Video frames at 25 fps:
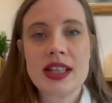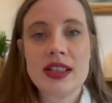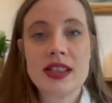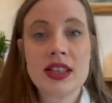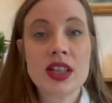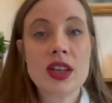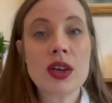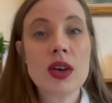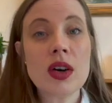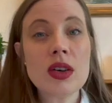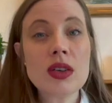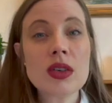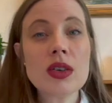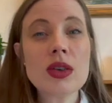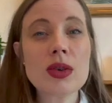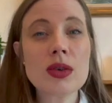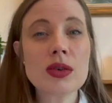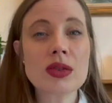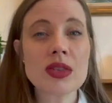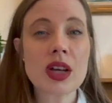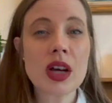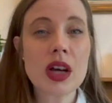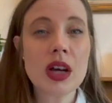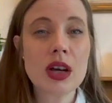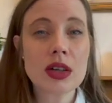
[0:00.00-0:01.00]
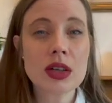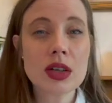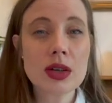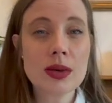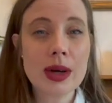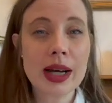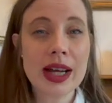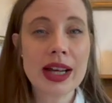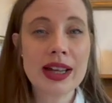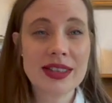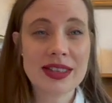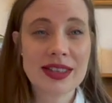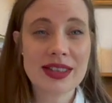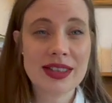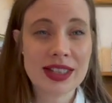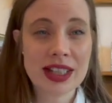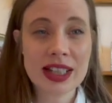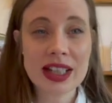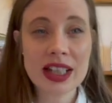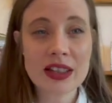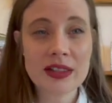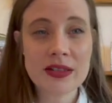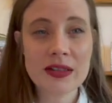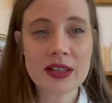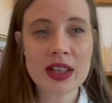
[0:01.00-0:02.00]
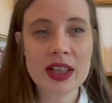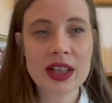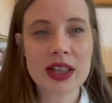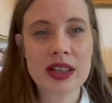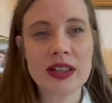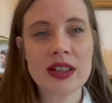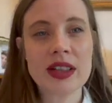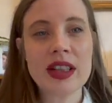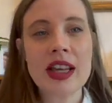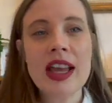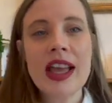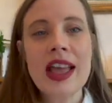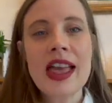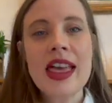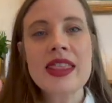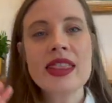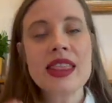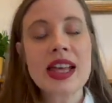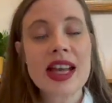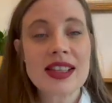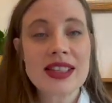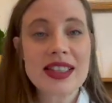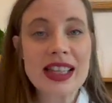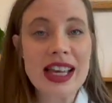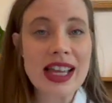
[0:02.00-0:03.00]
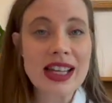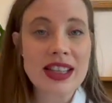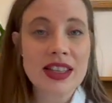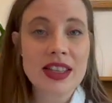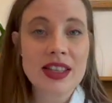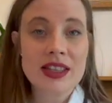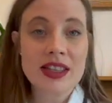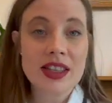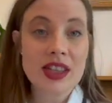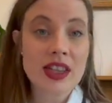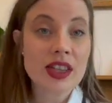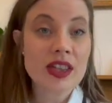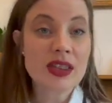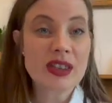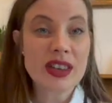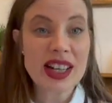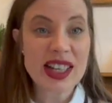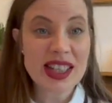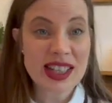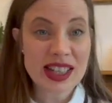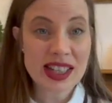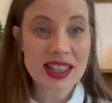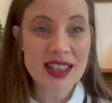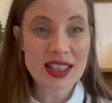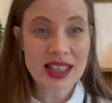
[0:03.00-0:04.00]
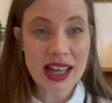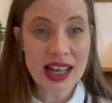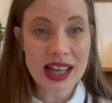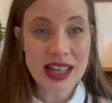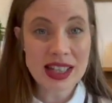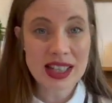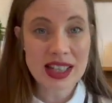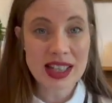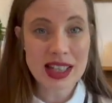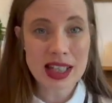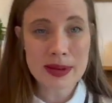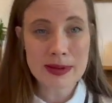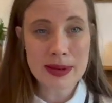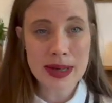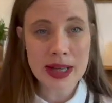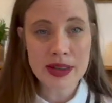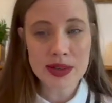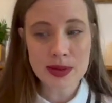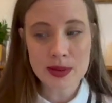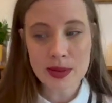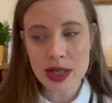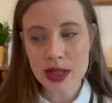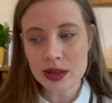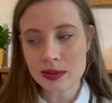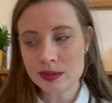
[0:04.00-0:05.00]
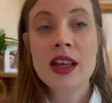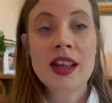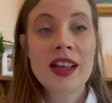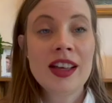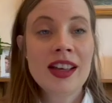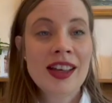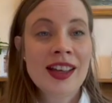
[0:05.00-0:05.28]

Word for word: So your on-calls aren't quite as significant. That said, there's the thoracic side to think about as well